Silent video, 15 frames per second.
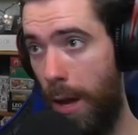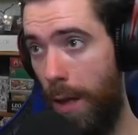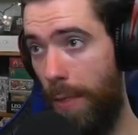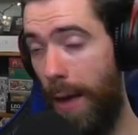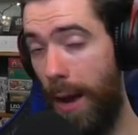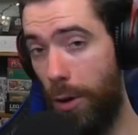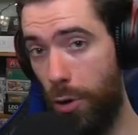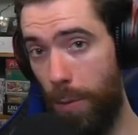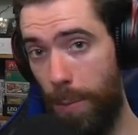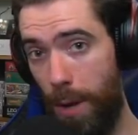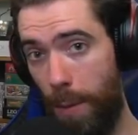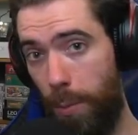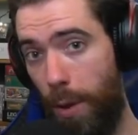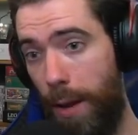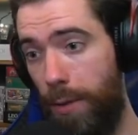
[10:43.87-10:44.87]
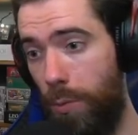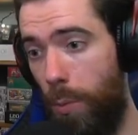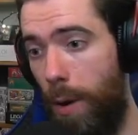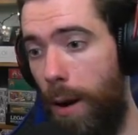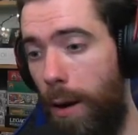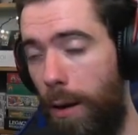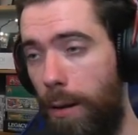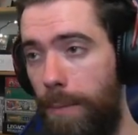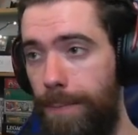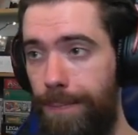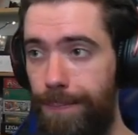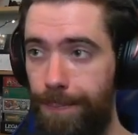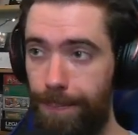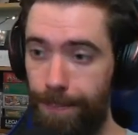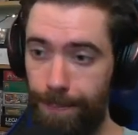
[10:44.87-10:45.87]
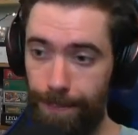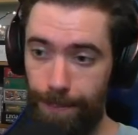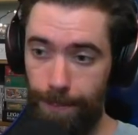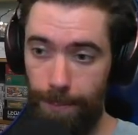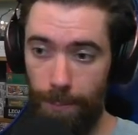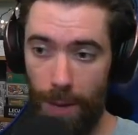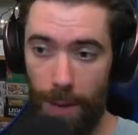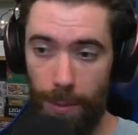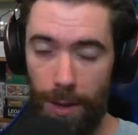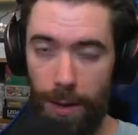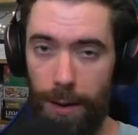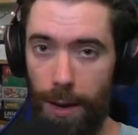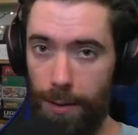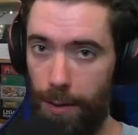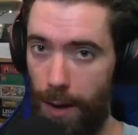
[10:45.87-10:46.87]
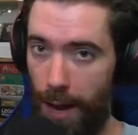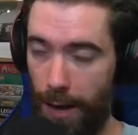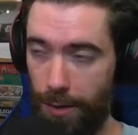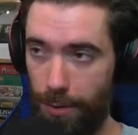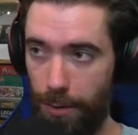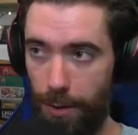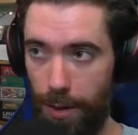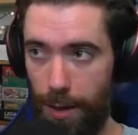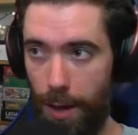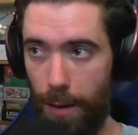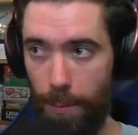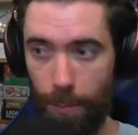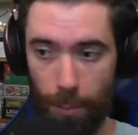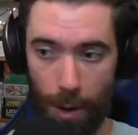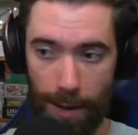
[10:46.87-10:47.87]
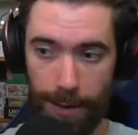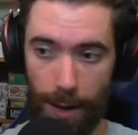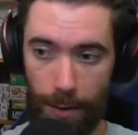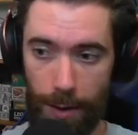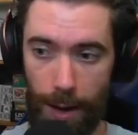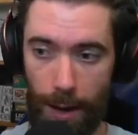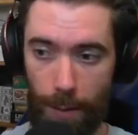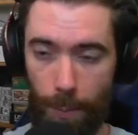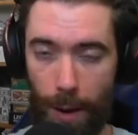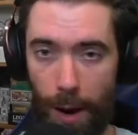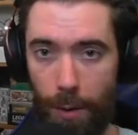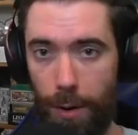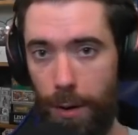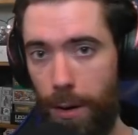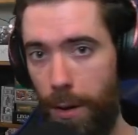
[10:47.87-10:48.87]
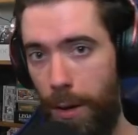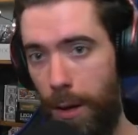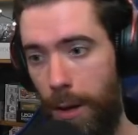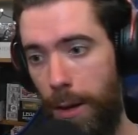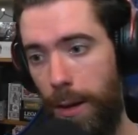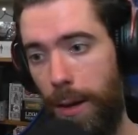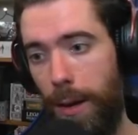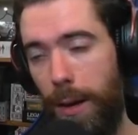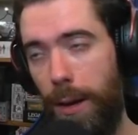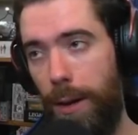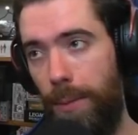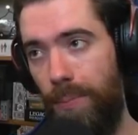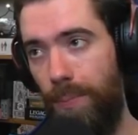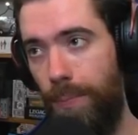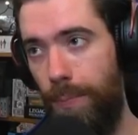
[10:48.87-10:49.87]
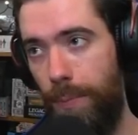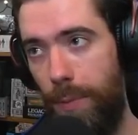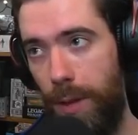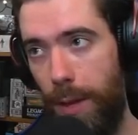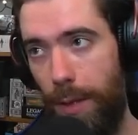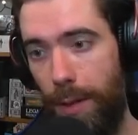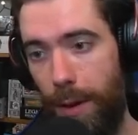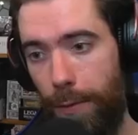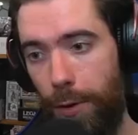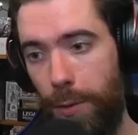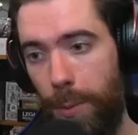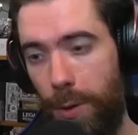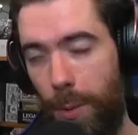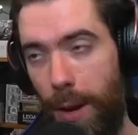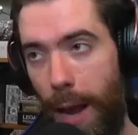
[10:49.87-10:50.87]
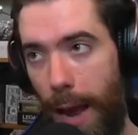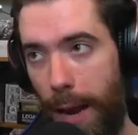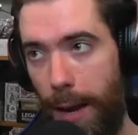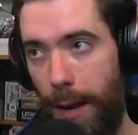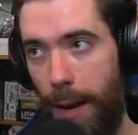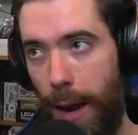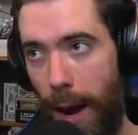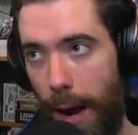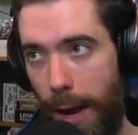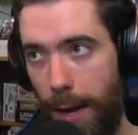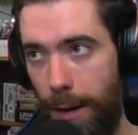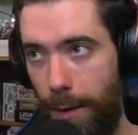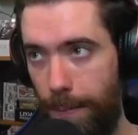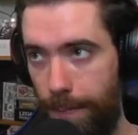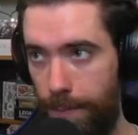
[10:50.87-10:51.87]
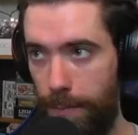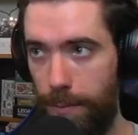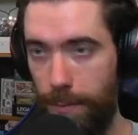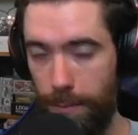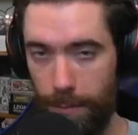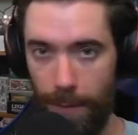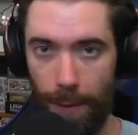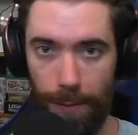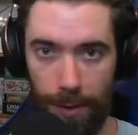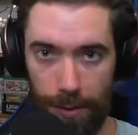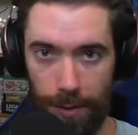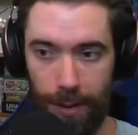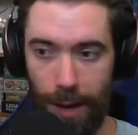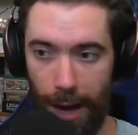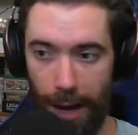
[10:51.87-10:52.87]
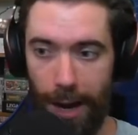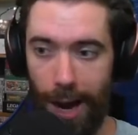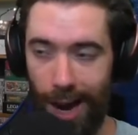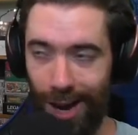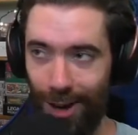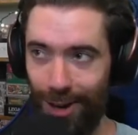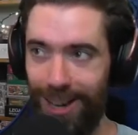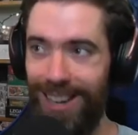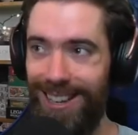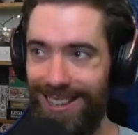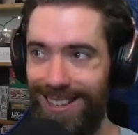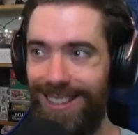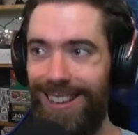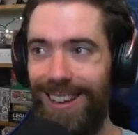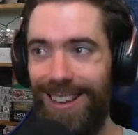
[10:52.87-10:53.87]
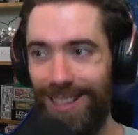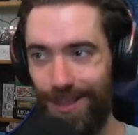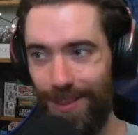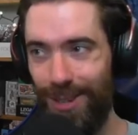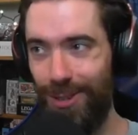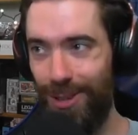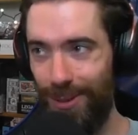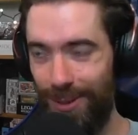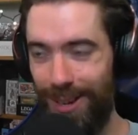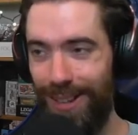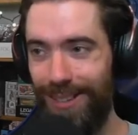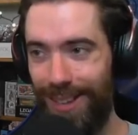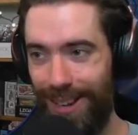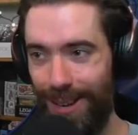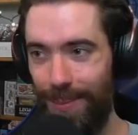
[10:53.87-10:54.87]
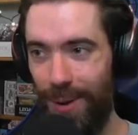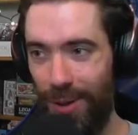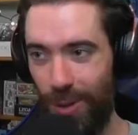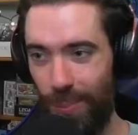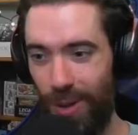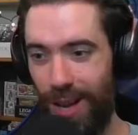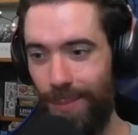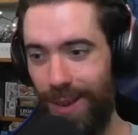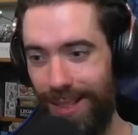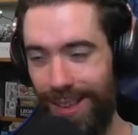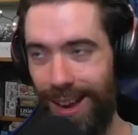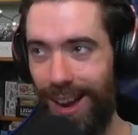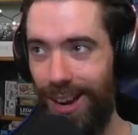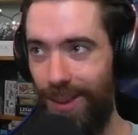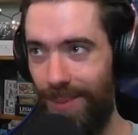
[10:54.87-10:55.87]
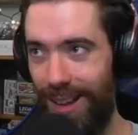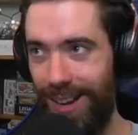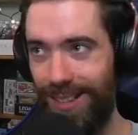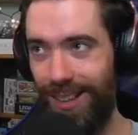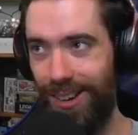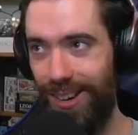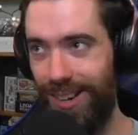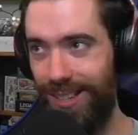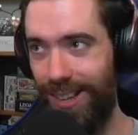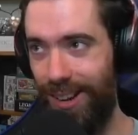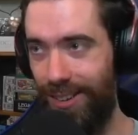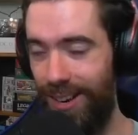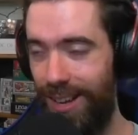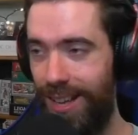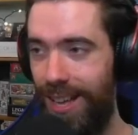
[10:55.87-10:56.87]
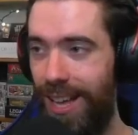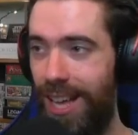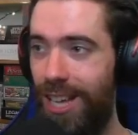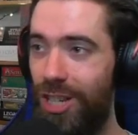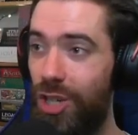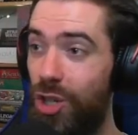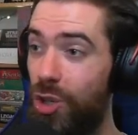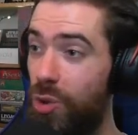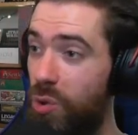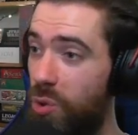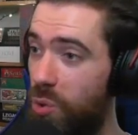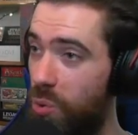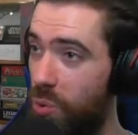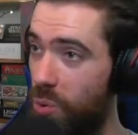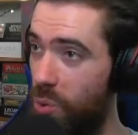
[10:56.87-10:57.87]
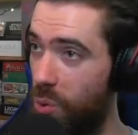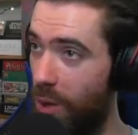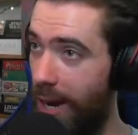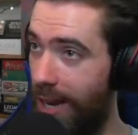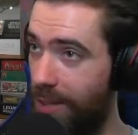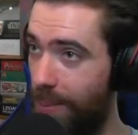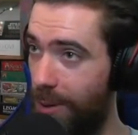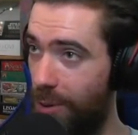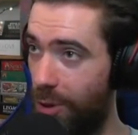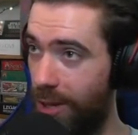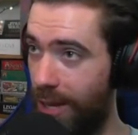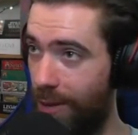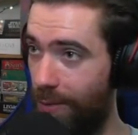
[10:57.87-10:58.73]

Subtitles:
That could be a place where maybe he doesn't actually get brought down to 8 power. The difference between 8 and 9, obviously 9 higher, especially when it's getting multiplied by the Iron Man, etc., etc. Ooh, Cosmo looking